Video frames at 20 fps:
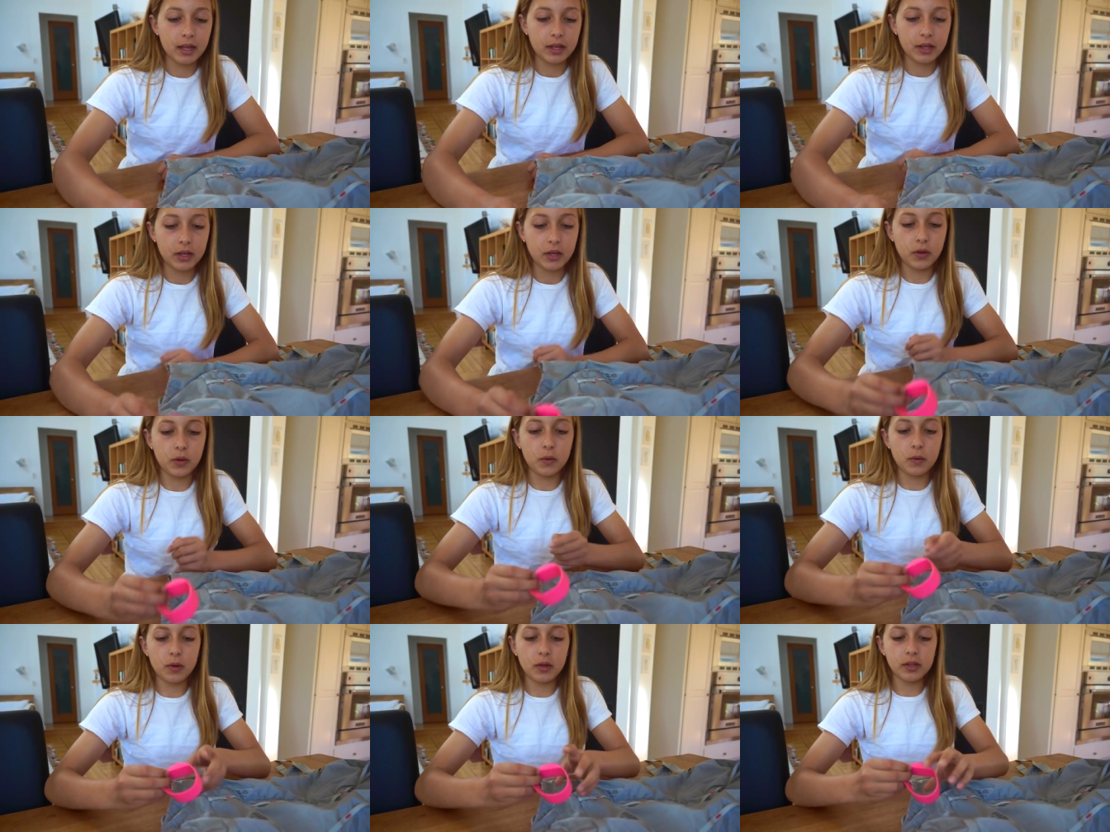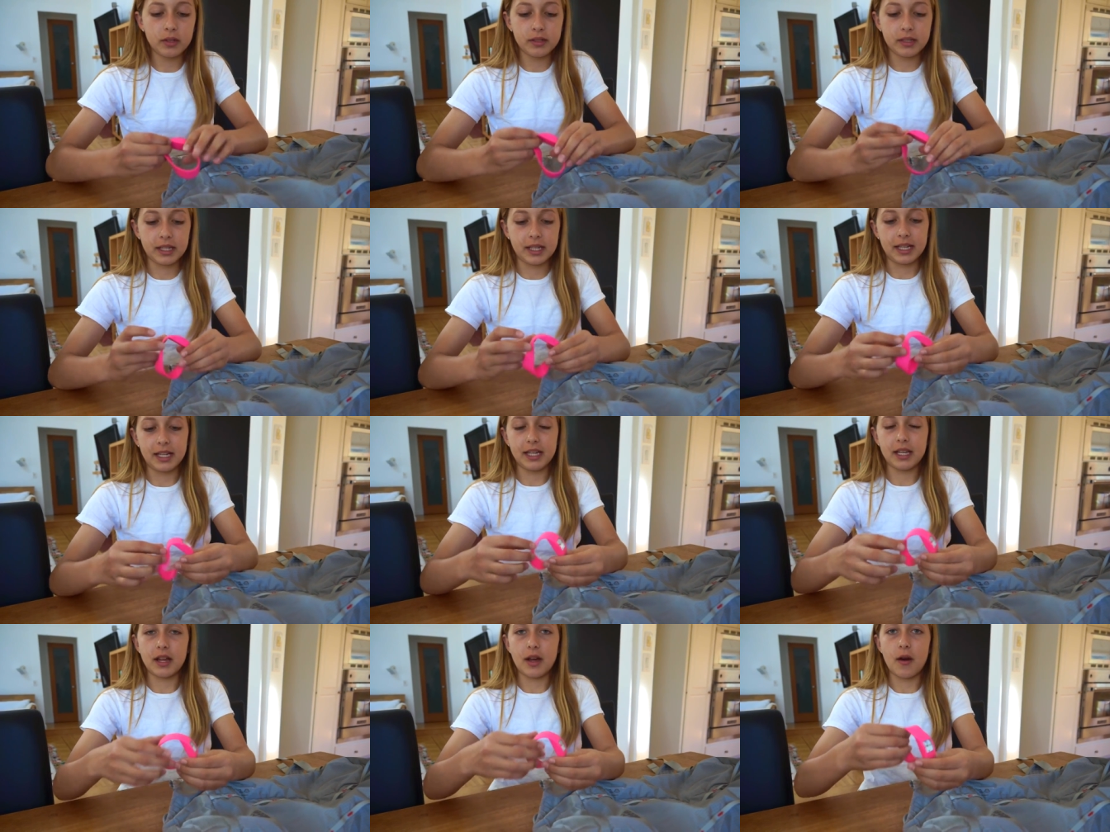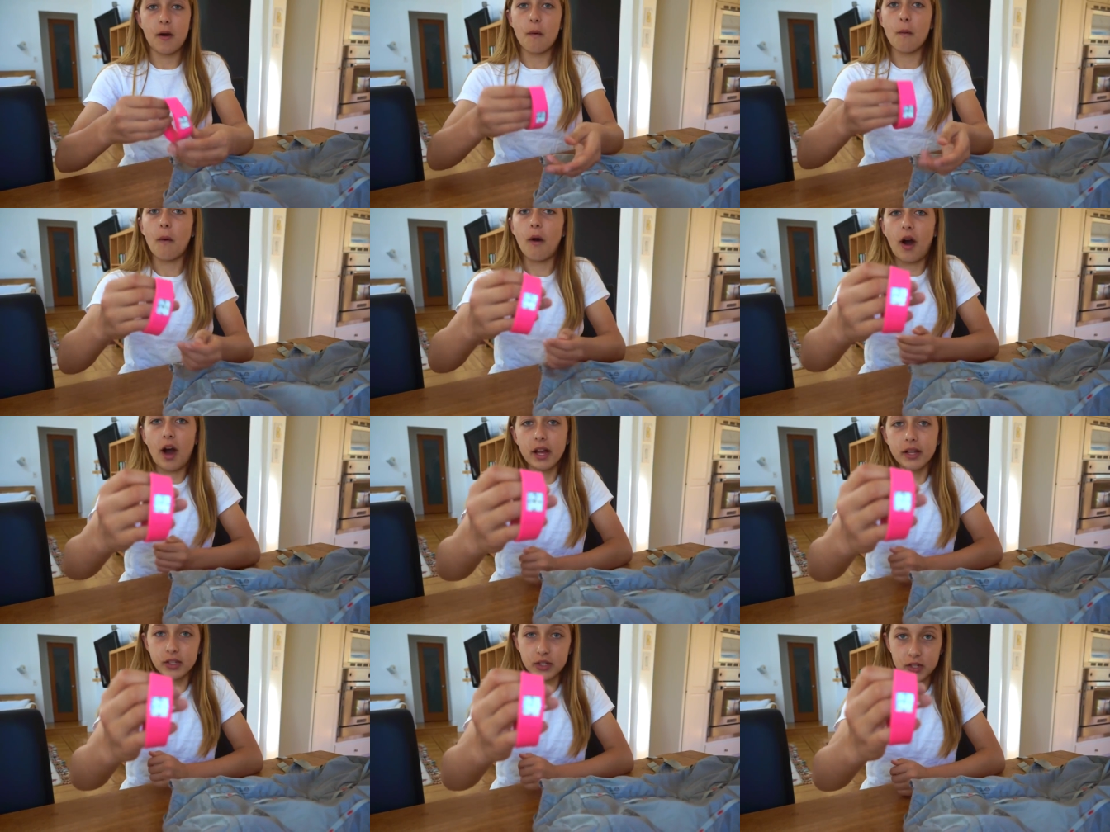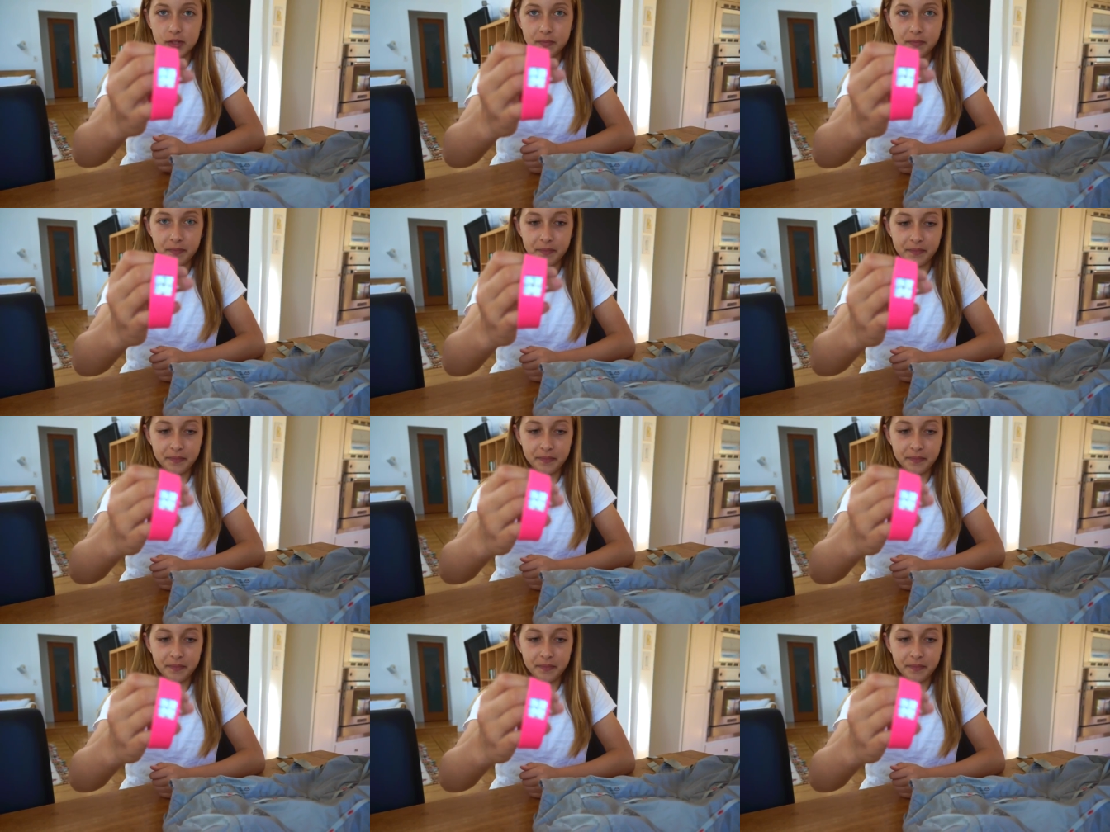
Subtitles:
You will need a watch